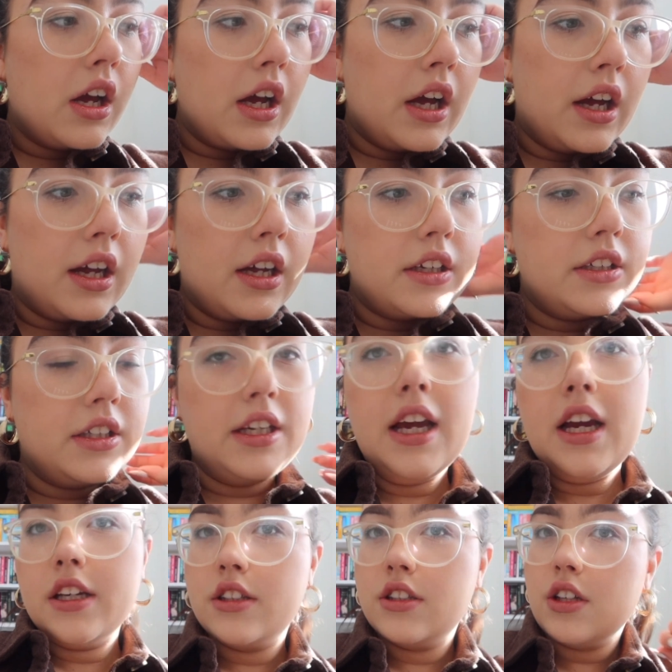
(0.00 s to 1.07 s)
and
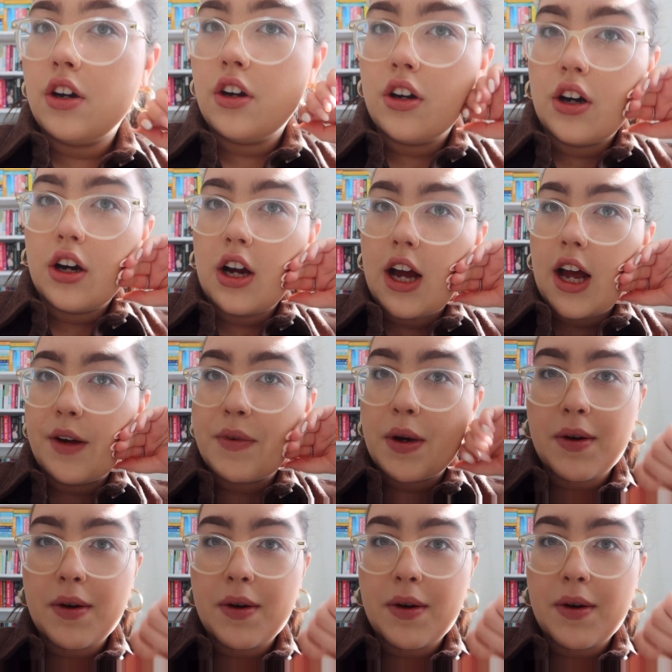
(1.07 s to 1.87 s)
yeah so um,